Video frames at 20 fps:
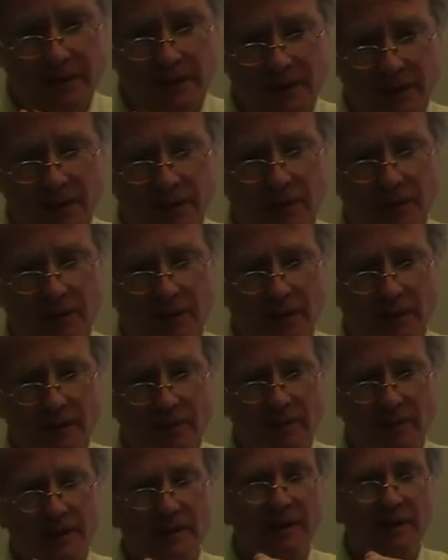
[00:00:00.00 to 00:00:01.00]
these insurance
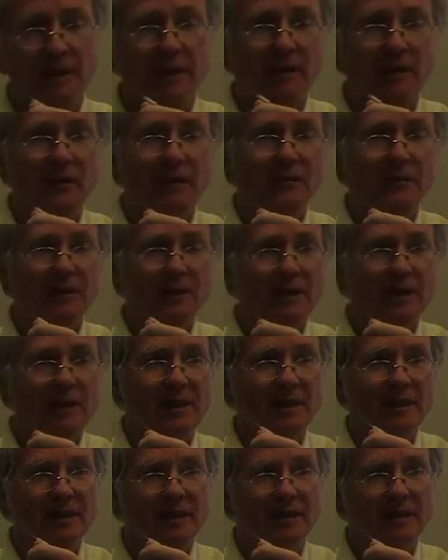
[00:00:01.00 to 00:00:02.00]
companies did their own
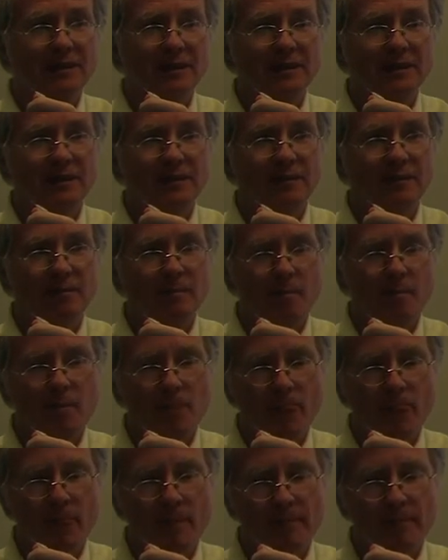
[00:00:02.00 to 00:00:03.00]
genetic tests.
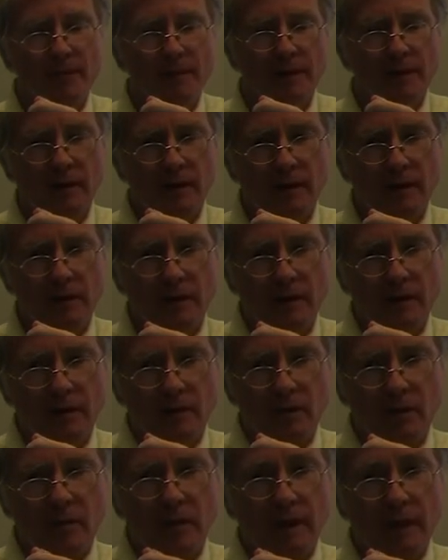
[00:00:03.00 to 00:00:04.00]

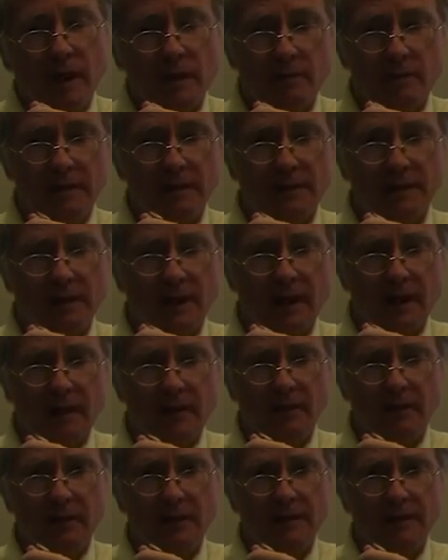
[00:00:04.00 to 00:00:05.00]
What happens
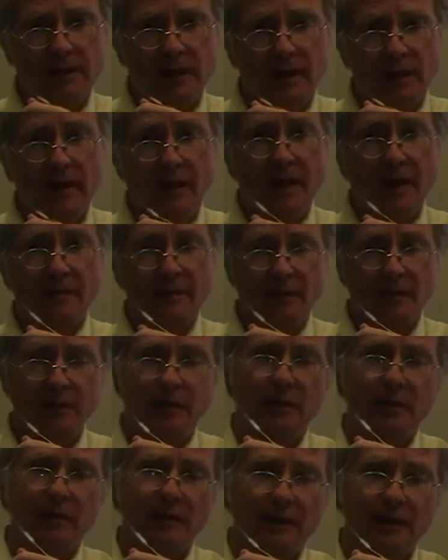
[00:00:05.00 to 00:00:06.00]
now is that life
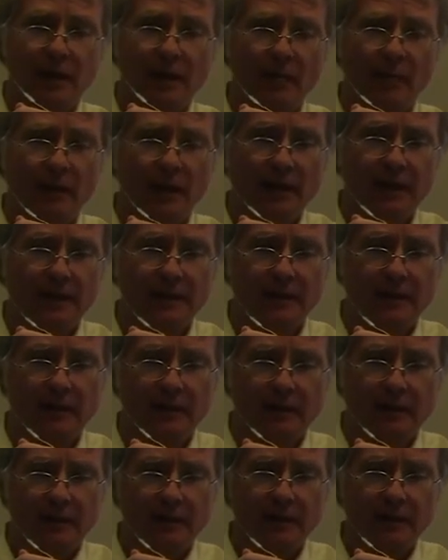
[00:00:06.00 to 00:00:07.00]
insurance
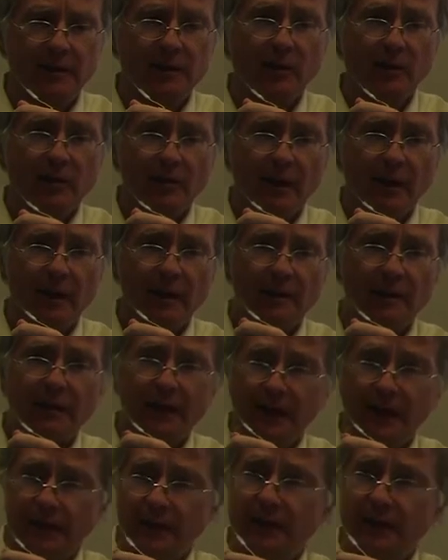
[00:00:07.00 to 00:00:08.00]
companies still
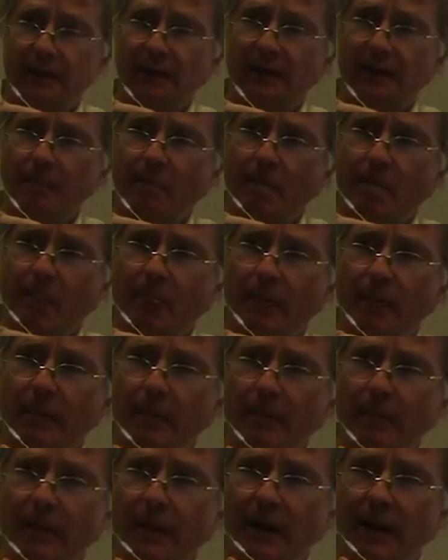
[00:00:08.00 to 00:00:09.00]
can test.
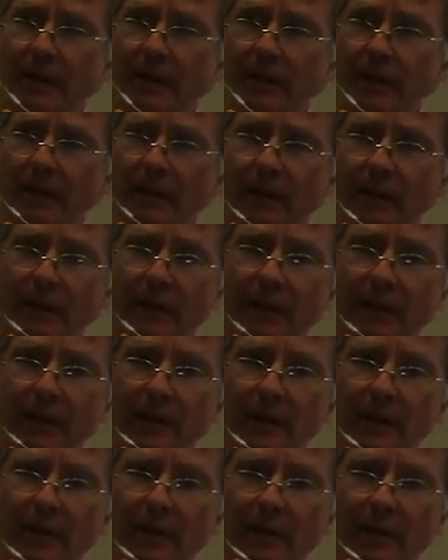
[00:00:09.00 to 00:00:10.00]
Now,
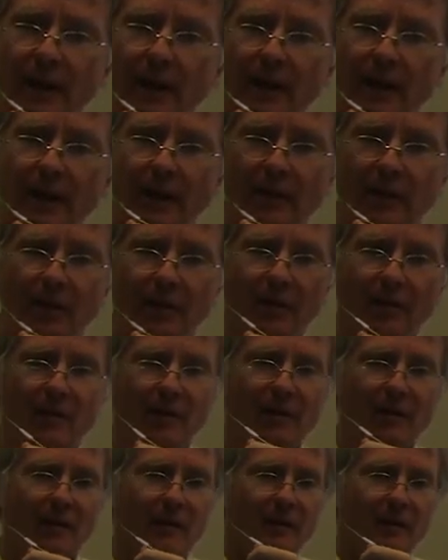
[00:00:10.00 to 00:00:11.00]
you can
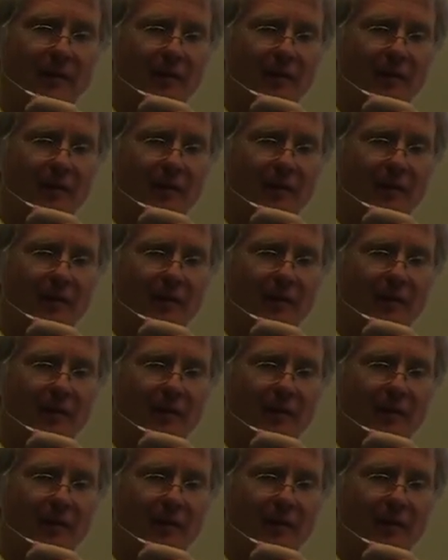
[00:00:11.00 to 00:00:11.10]
argue,